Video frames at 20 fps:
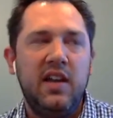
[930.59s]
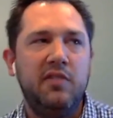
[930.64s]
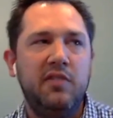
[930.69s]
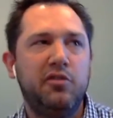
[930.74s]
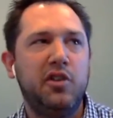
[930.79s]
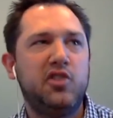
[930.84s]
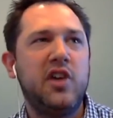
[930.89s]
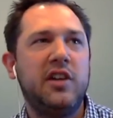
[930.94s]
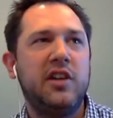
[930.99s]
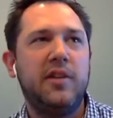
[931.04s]
You
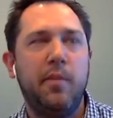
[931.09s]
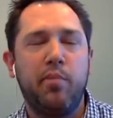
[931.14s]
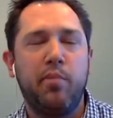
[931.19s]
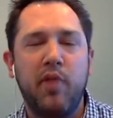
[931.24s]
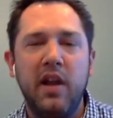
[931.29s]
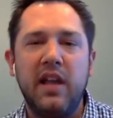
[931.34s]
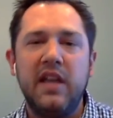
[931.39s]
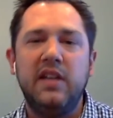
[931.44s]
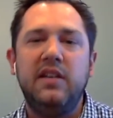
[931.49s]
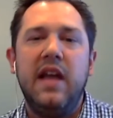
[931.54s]
really tried to
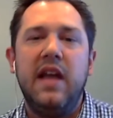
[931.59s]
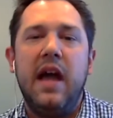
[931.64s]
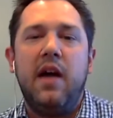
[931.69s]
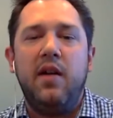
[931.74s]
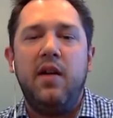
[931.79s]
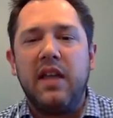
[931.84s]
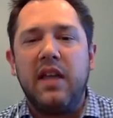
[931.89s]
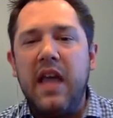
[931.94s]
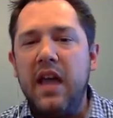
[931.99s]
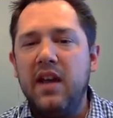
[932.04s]
break it
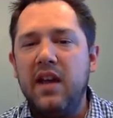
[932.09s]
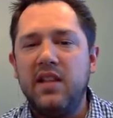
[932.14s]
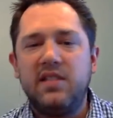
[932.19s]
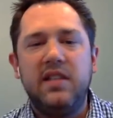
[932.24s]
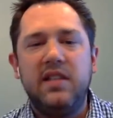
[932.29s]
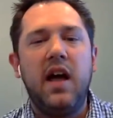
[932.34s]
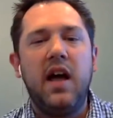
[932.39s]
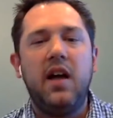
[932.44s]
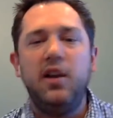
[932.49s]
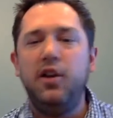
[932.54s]
down. Again,
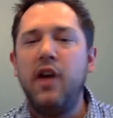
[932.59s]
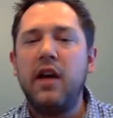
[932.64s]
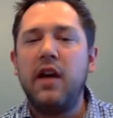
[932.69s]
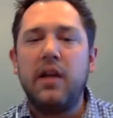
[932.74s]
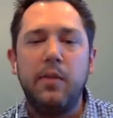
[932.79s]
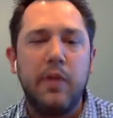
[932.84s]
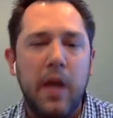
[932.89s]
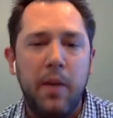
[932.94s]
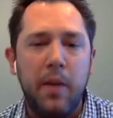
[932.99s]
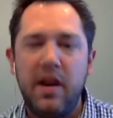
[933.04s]
you're not going
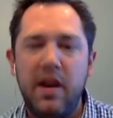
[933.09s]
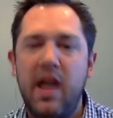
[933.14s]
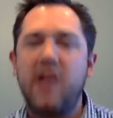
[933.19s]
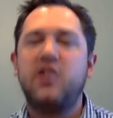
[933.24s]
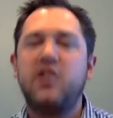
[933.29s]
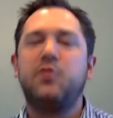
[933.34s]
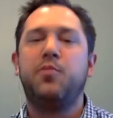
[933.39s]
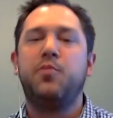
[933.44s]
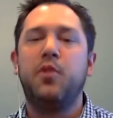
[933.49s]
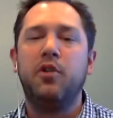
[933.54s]
to become an
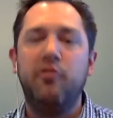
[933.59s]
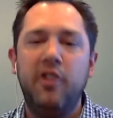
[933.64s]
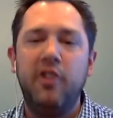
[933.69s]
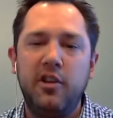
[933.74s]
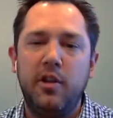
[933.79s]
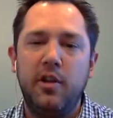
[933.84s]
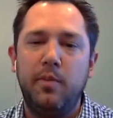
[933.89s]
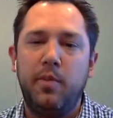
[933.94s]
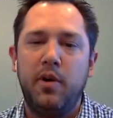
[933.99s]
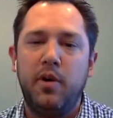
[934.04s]
expert
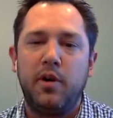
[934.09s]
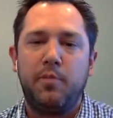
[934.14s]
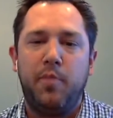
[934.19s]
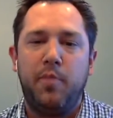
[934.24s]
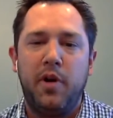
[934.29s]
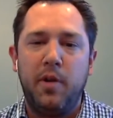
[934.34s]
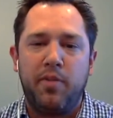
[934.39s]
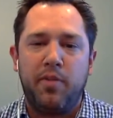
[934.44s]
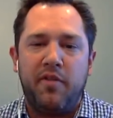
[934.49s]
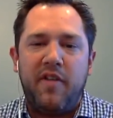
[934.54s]
reading the book,
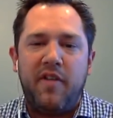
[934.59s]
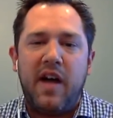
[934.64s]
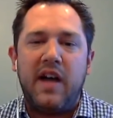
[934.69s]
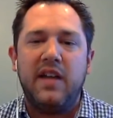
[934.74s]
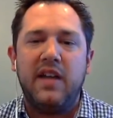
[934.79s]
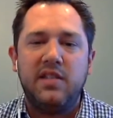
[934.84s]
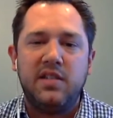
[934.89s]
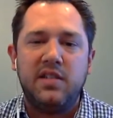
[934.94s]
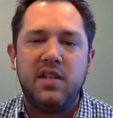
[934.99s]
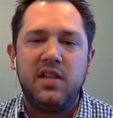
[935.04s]
but it
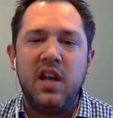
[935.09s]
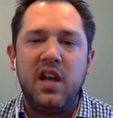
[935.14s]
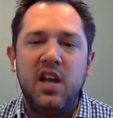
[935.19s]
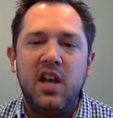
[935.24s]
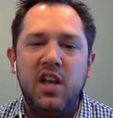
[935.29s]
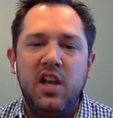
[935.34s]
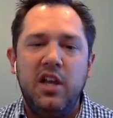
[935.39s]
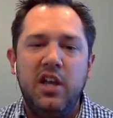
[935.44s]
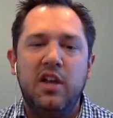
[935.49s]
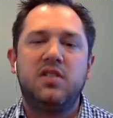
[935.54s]
provides
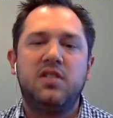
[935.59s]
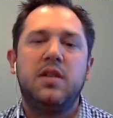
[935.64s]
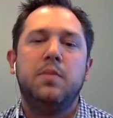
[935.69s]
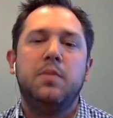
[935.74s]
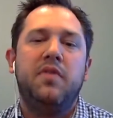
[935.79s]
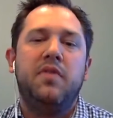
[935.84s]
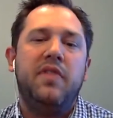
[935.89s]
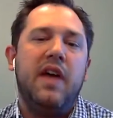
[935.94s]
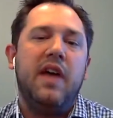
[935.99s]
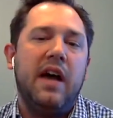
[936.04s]

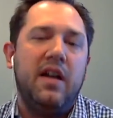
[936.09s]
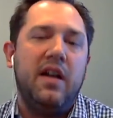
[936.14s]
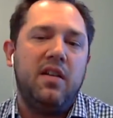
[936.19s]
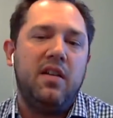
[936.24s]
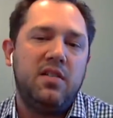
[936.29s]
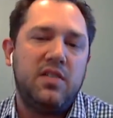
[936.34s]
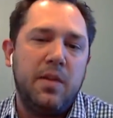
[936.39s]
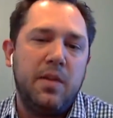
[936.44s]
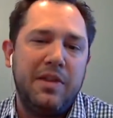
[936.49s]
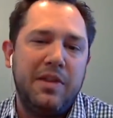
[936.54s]
some of
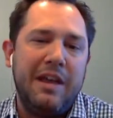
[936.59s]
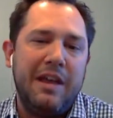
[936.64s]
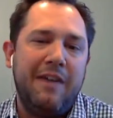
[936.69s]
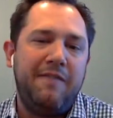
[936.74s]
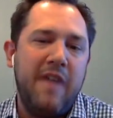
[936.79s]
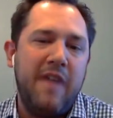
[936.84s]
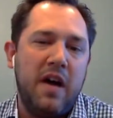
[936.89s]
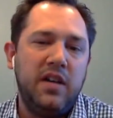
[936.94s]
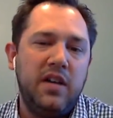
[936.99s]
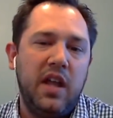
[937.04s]
that
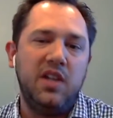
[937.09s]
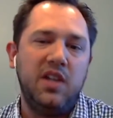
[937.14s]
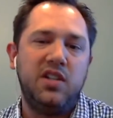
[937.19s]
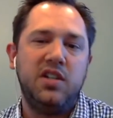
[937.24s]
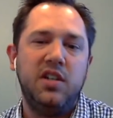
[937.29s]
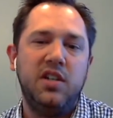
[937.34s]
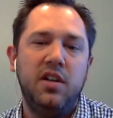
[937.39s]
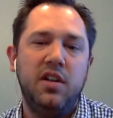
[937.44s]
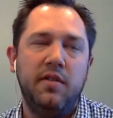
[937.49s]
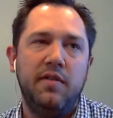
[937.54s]

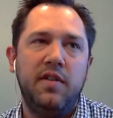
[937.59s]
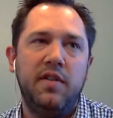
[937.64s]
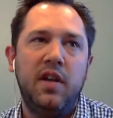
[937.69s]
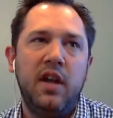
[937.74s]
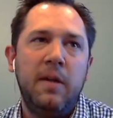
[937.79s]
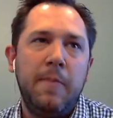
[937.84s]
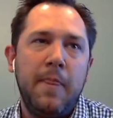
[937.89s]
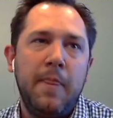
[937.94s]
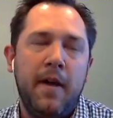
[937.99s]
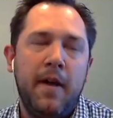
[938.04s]
foundation
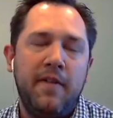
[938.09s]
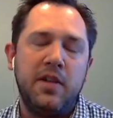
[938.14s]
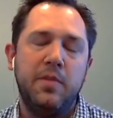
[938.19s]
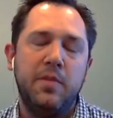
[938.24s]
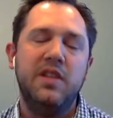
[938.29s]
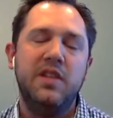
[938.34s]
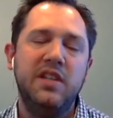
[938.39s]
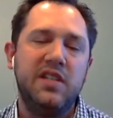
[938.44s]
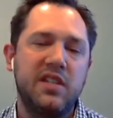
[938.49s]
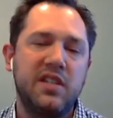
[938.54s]
of
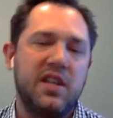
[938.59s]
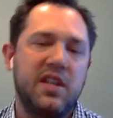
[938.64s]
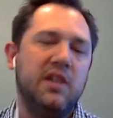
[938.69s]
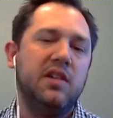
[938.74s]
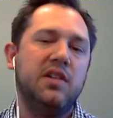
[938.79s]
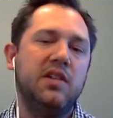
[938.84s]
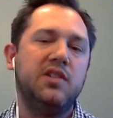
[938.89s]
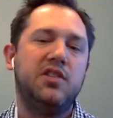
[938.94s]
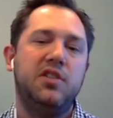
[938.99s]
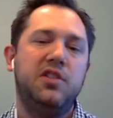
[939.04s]
some of these
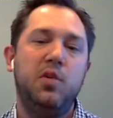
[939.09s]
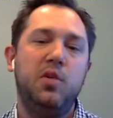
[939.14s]
skills.